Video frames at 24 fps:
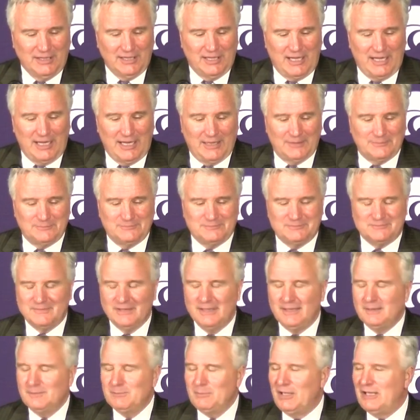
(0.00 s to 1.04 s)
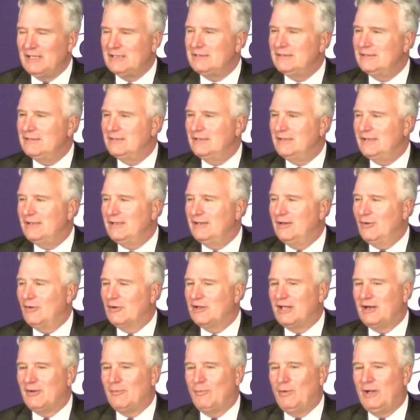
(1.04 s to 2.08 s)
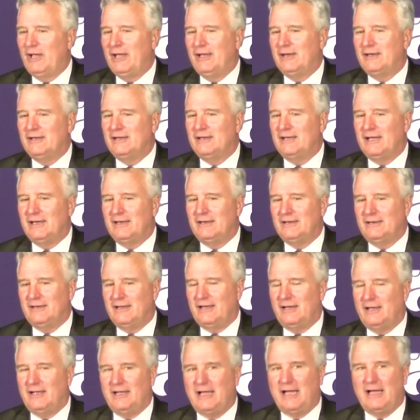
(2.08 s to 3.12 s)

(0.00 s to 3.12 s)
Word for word: Um, but you know, get a win and then uh,